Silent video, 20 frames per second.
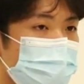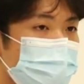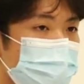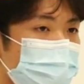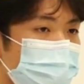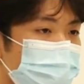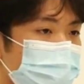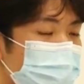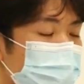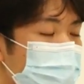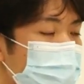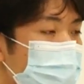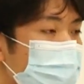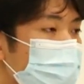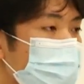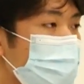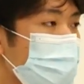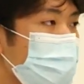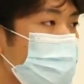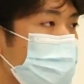physical
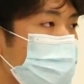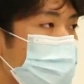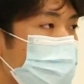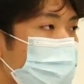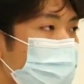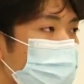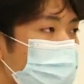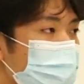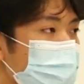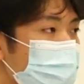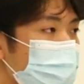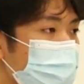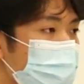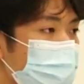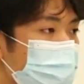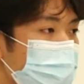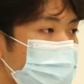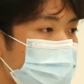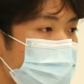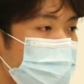work and modeling
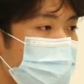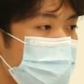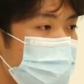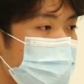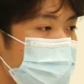analysis,